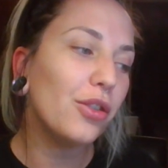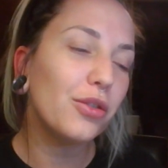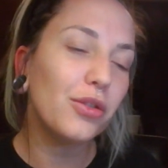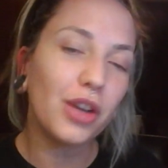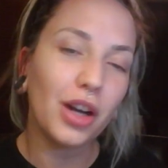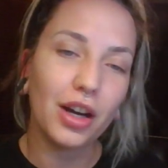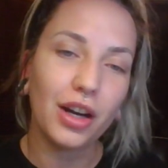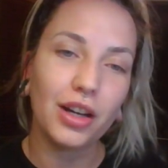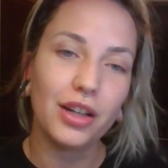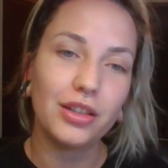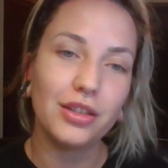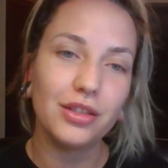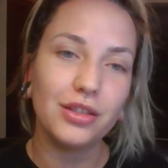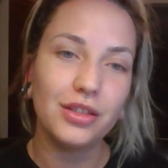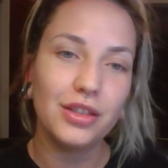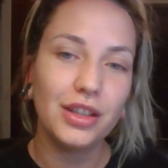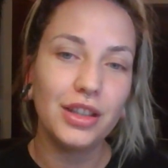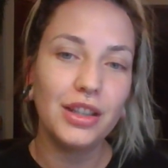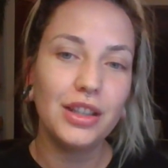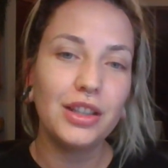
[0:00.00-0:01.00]
of God,
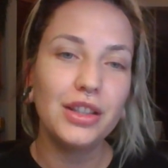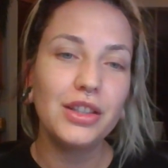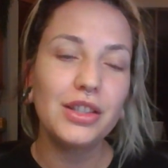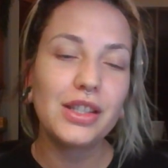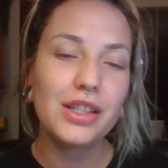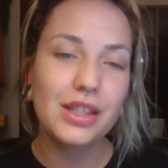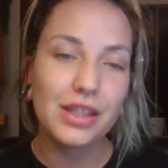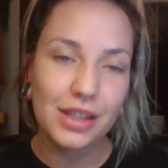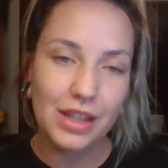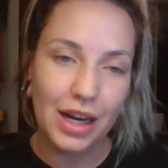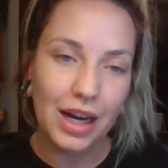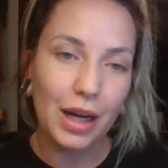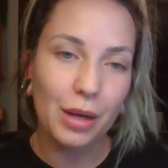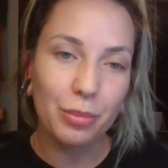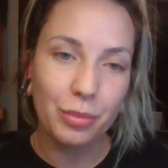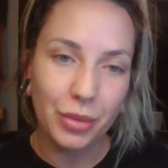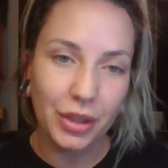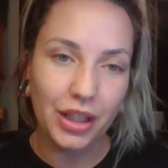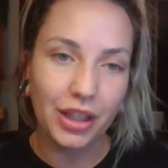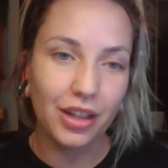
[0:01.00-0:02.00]

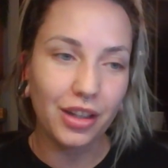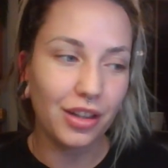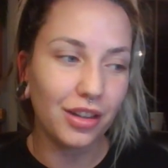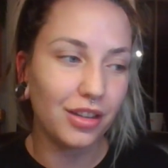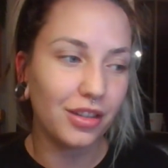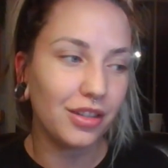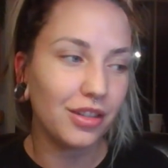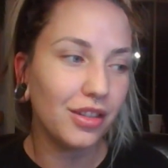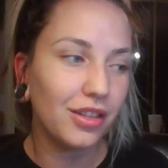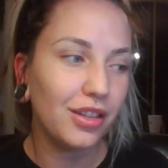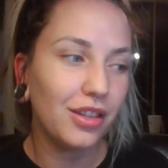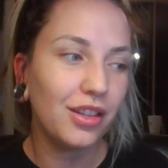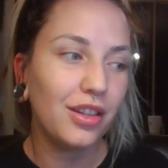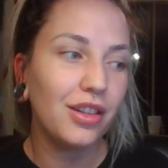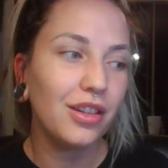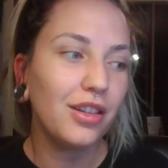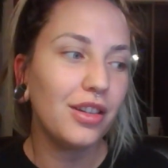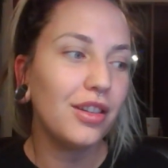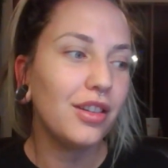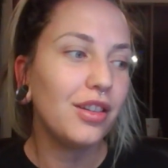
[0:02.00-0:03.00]
stop being
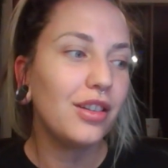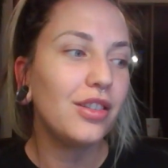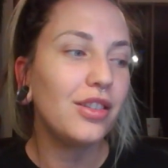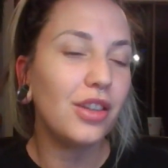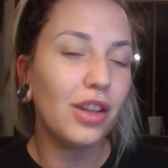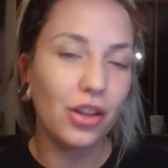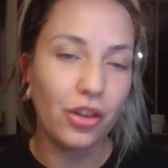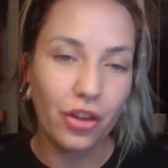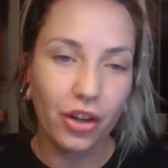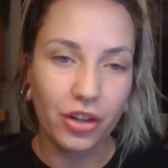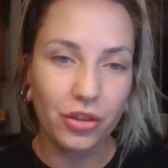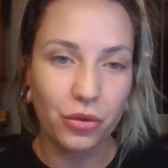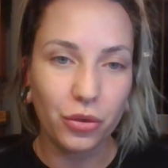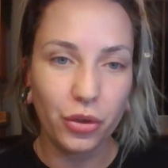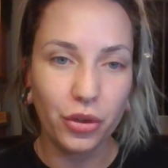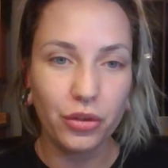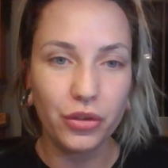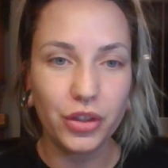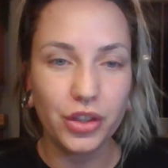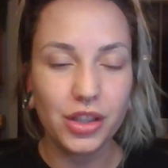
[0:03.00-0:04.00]

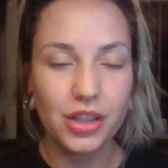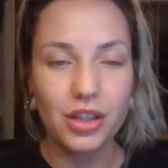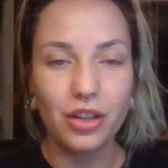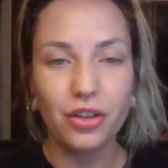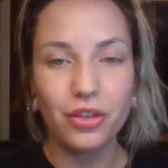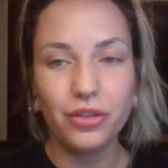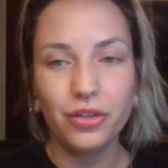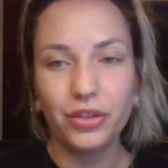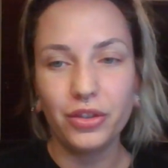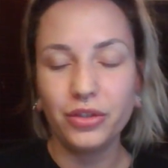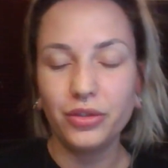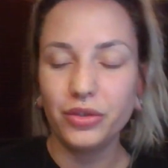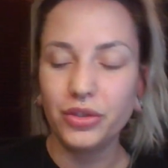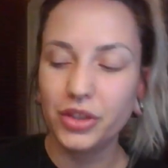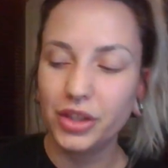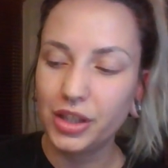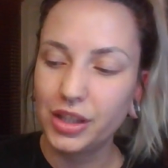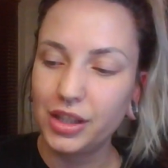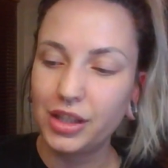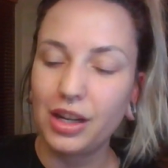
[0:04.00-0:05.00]
neglectful of yourself.
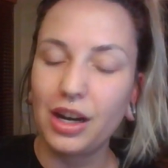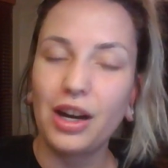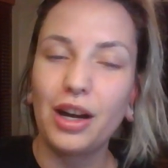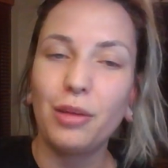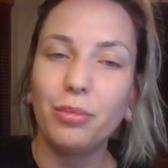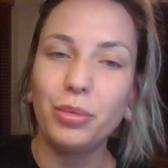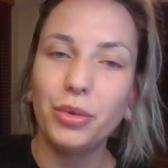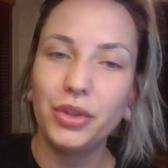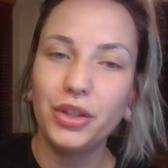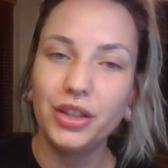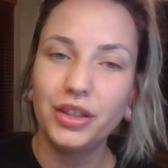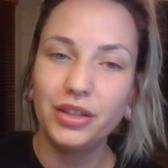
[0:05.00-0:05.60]
Stop